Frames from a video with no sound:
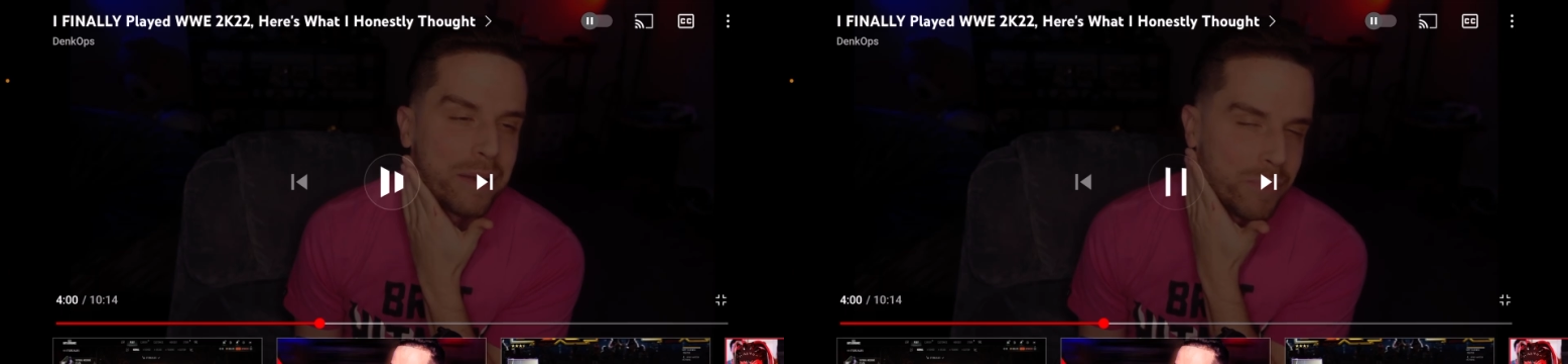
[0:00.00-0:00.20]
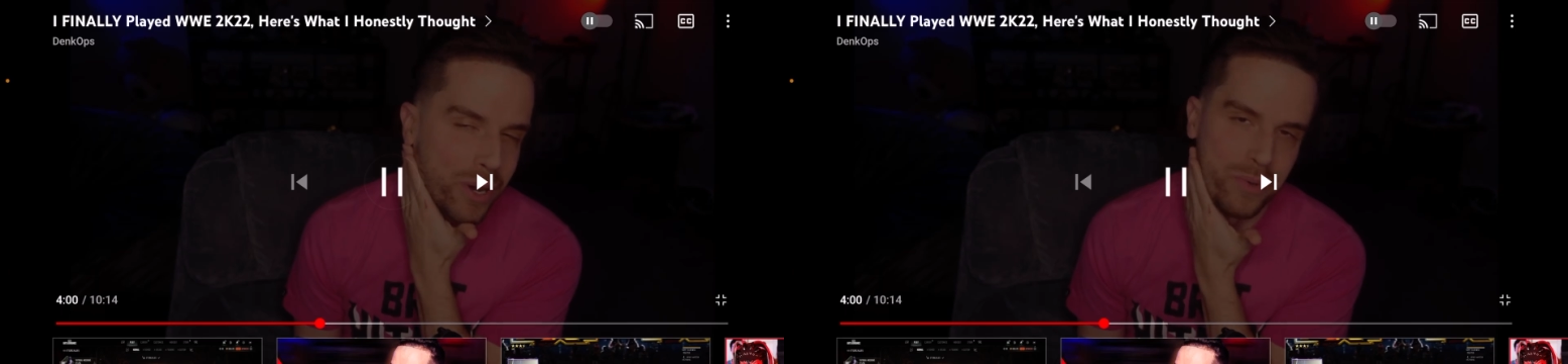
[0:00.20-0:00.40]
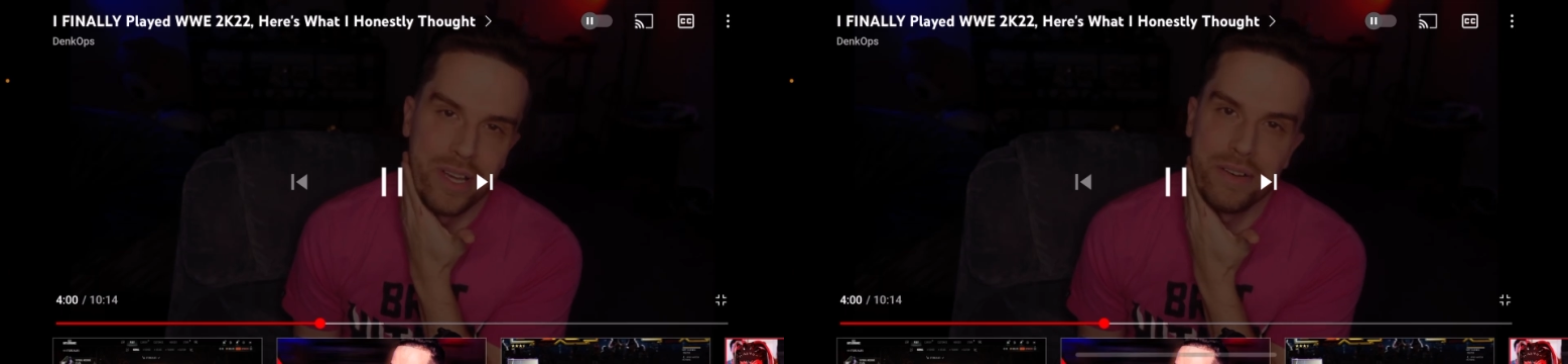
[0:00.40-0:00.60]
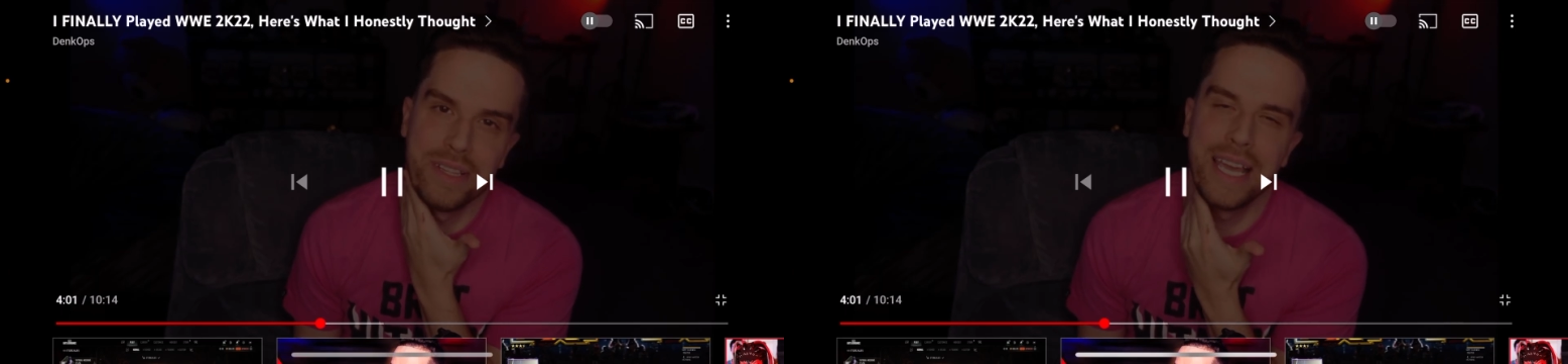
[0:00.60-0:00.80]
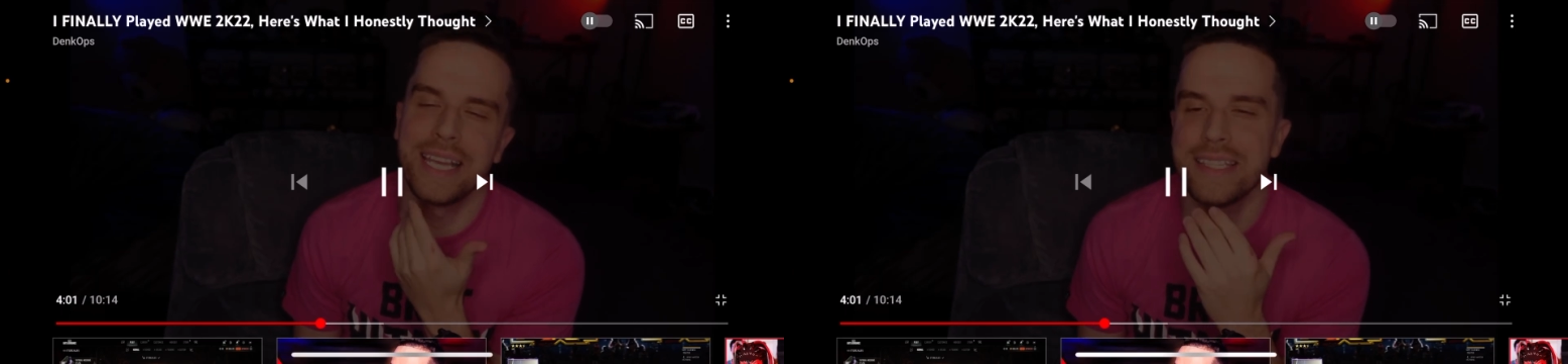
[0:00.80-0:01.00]
Mode.
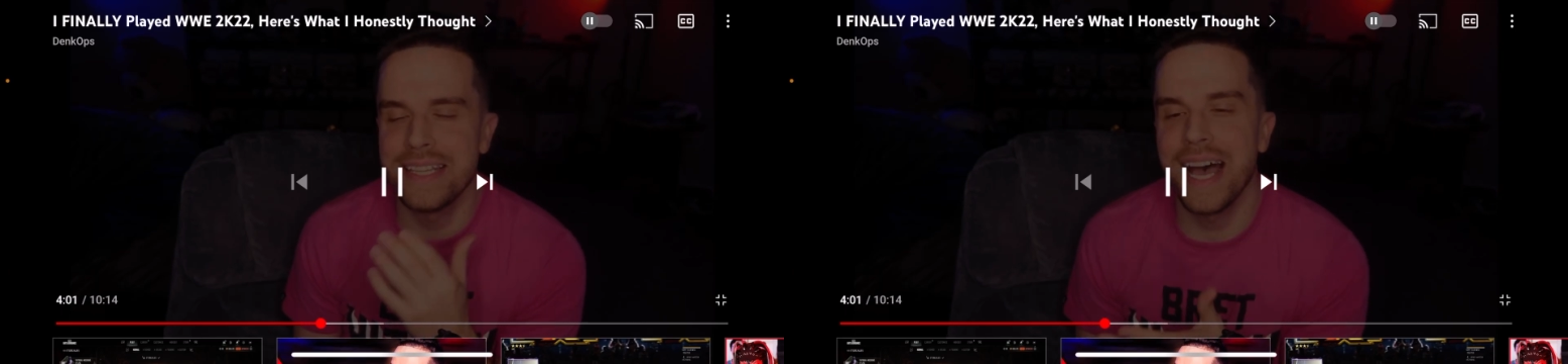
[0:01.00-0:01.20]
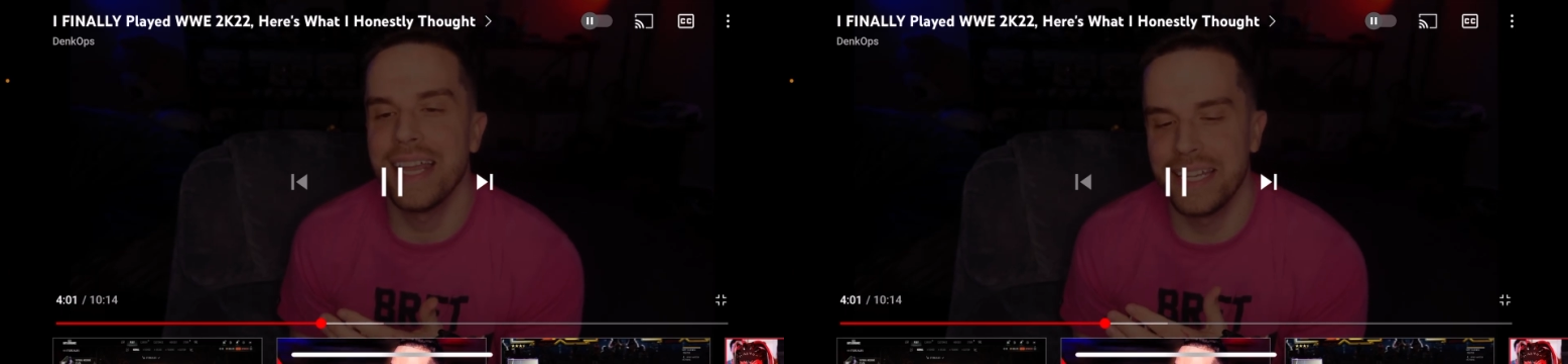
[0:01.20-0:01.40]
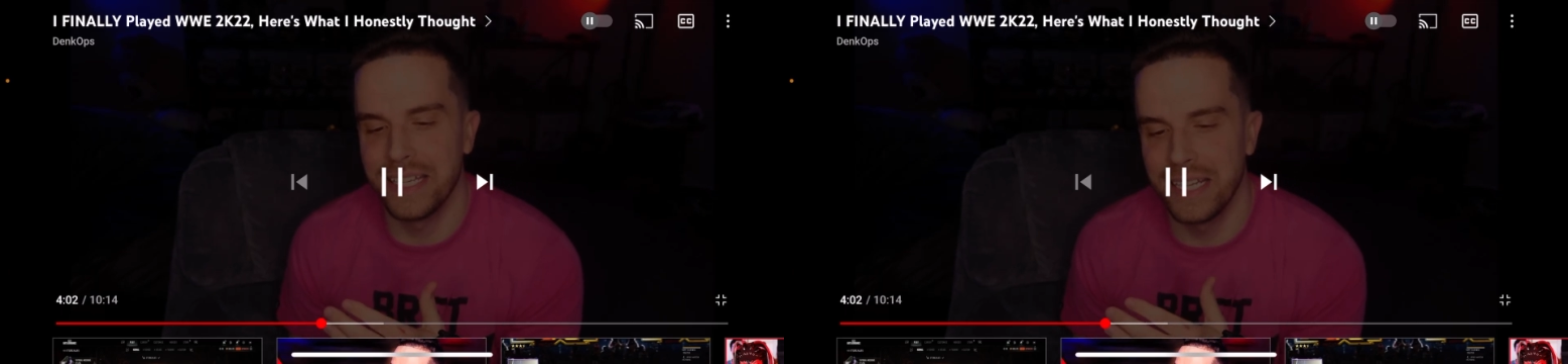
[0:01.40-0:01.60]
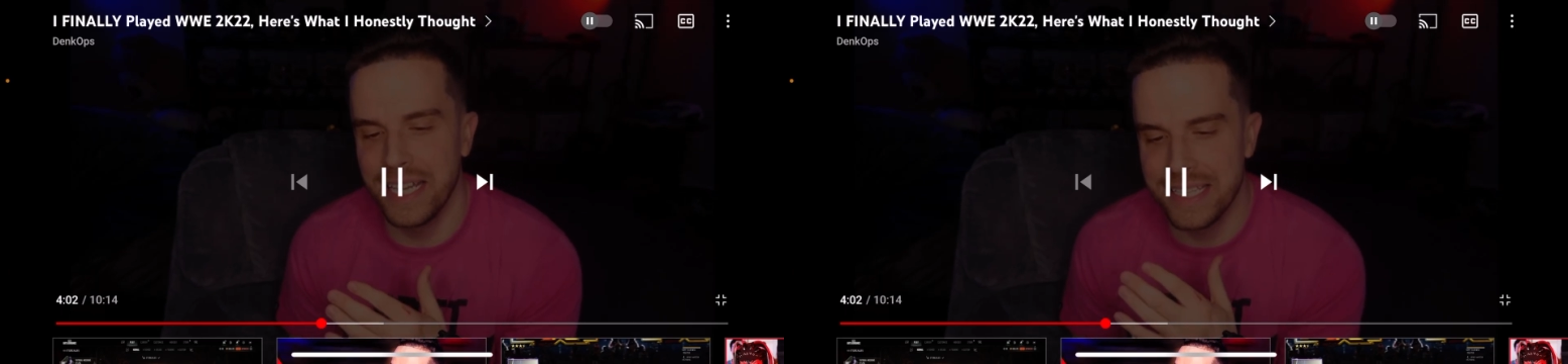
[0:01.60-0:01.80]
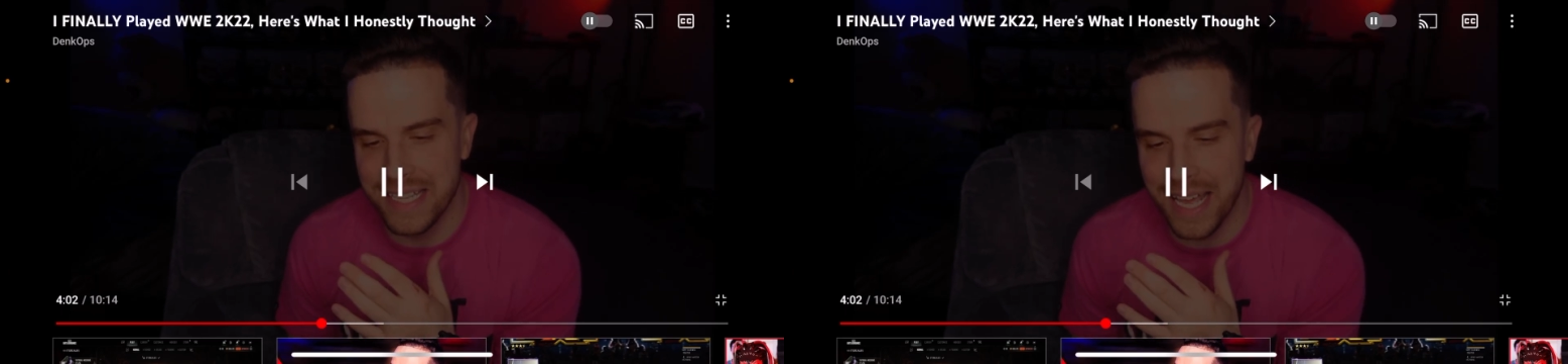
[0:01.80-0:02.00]
Like it's not
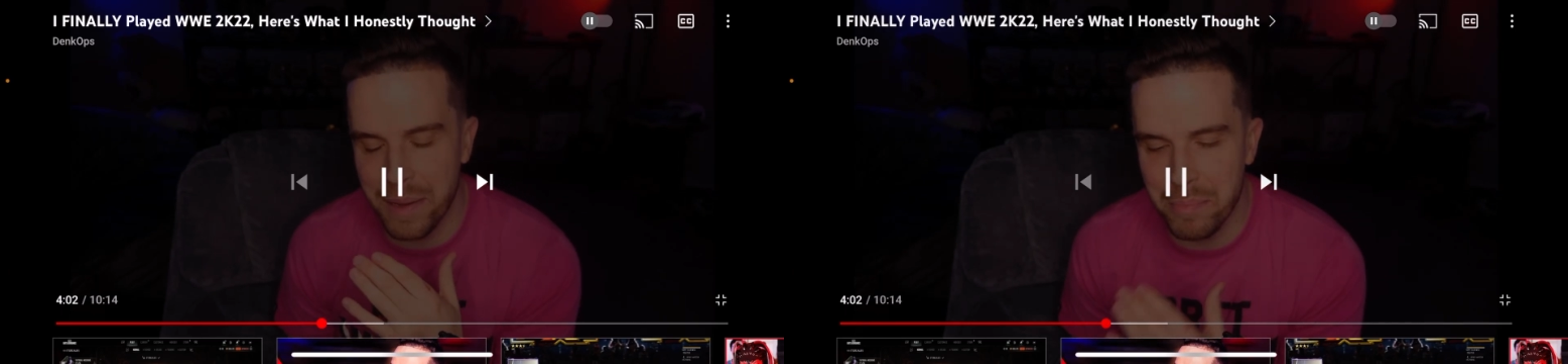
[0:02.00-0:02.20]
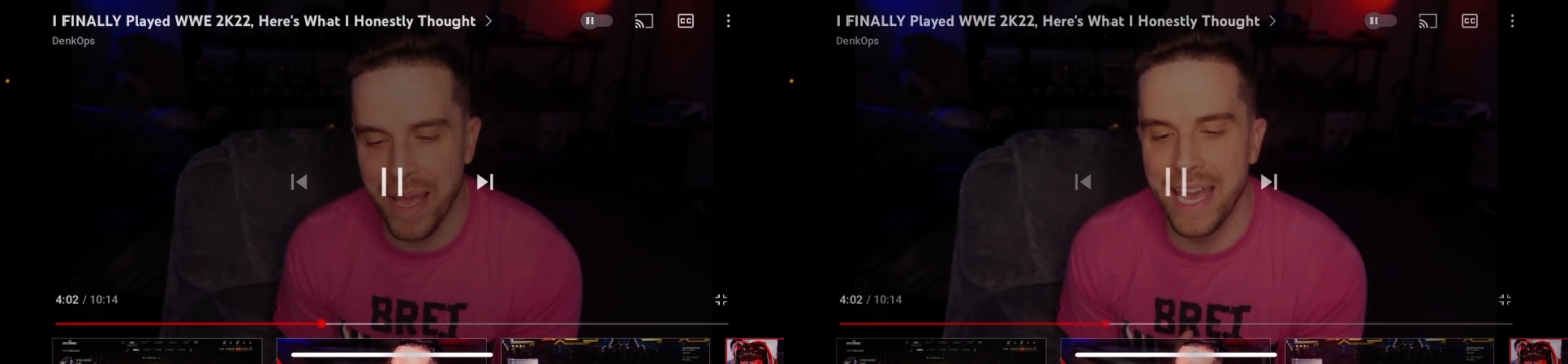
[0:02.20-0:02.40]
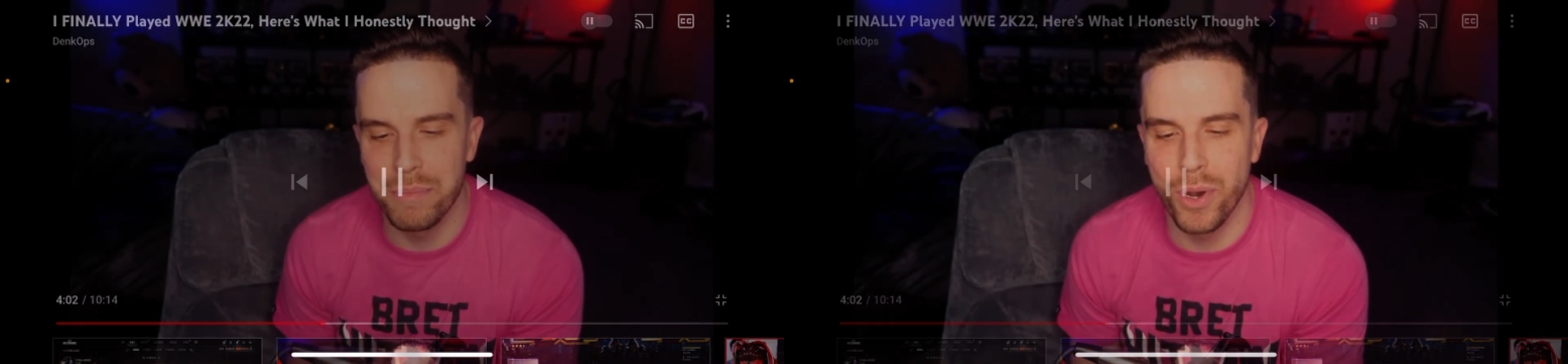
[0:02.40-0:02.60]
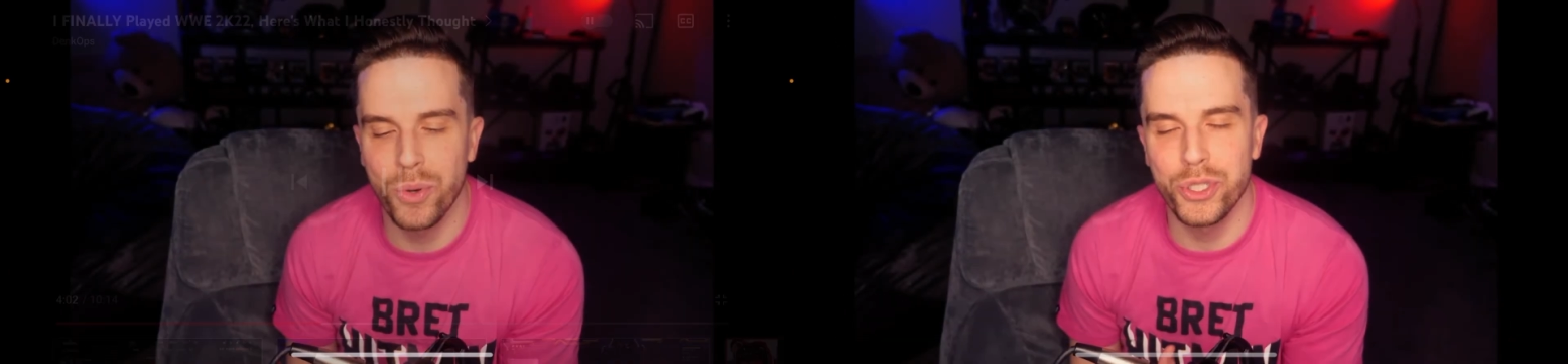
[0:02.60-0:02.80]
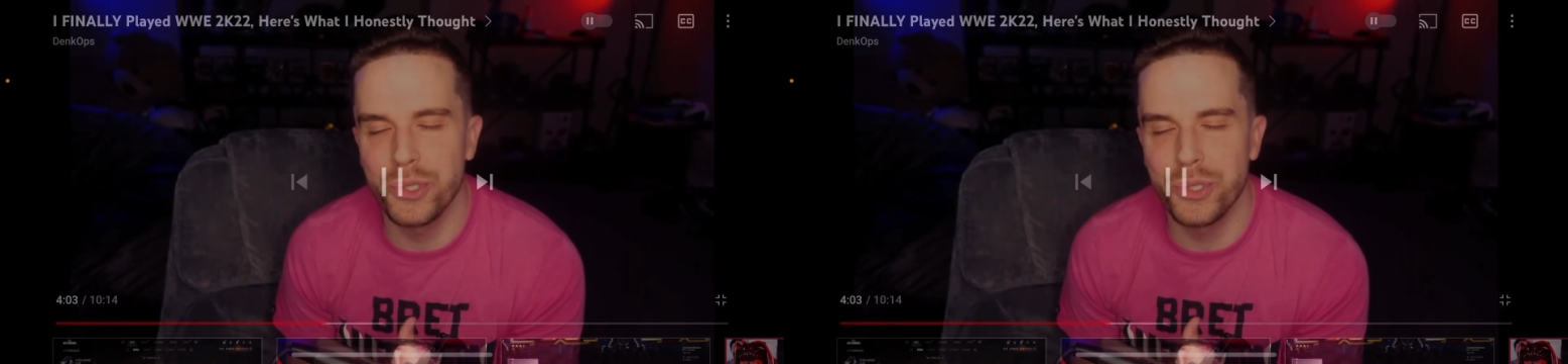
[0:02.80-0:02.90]
a bad mode.